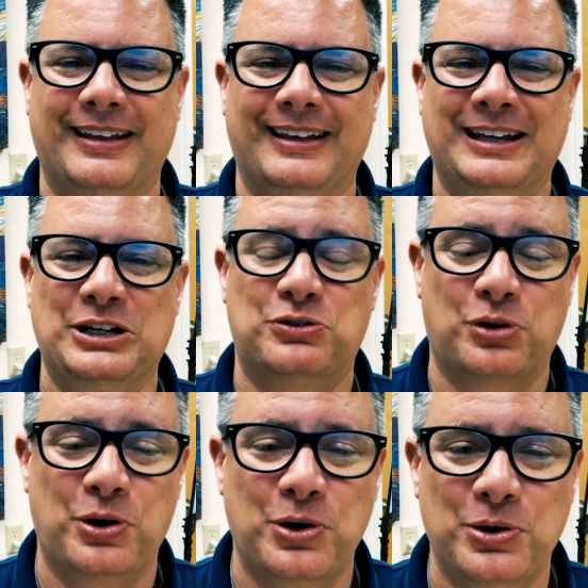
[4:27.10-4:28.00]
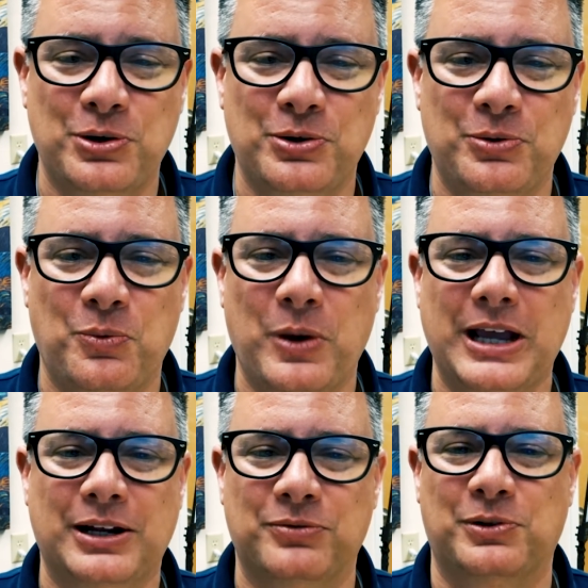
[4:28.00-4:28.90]
an eternal
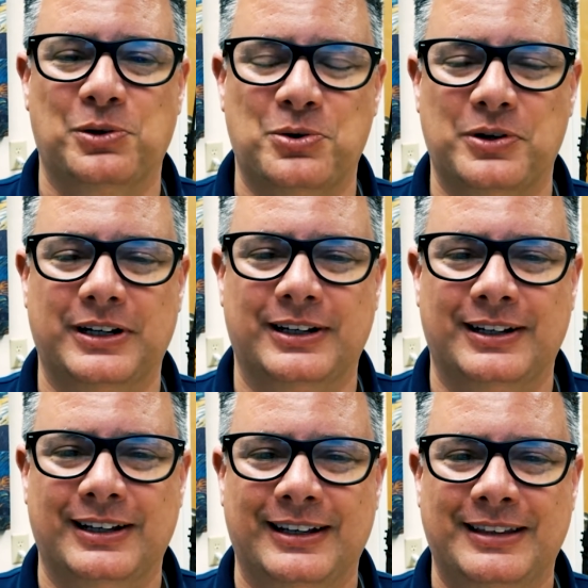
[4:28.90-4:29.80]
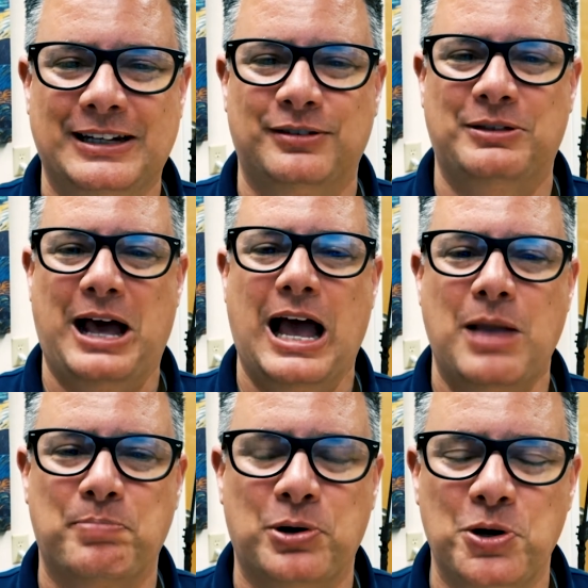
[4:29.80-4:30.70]
weight of glory that is the
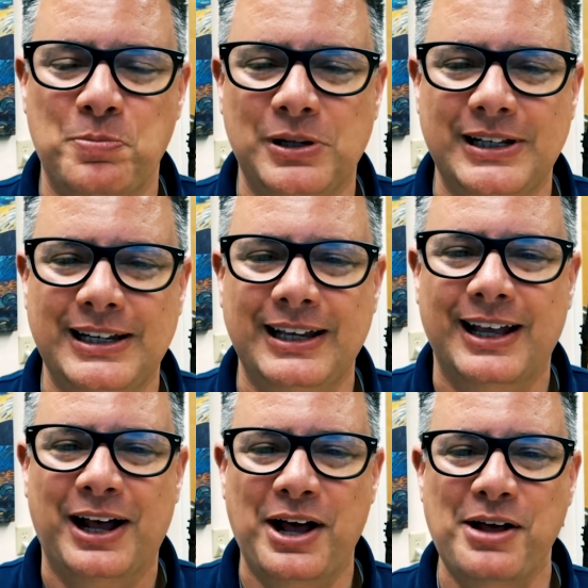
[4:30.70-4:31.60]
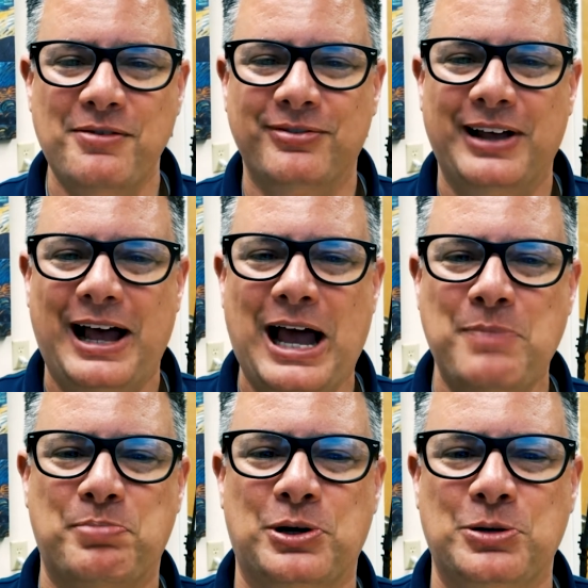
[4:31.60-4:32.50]
hyperbole of
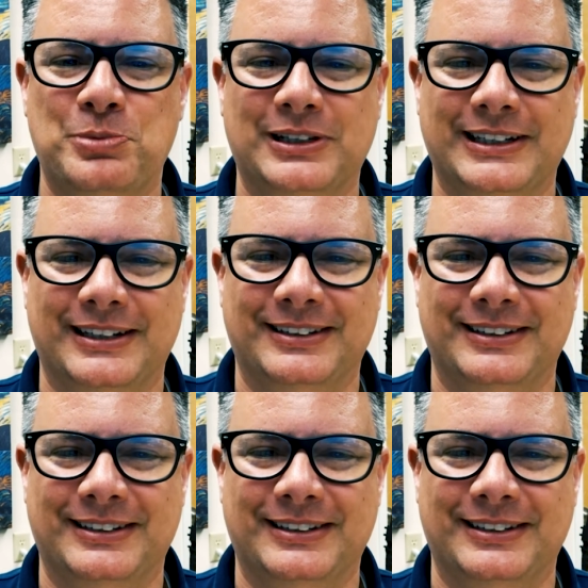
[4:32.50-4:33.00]
hyperbole.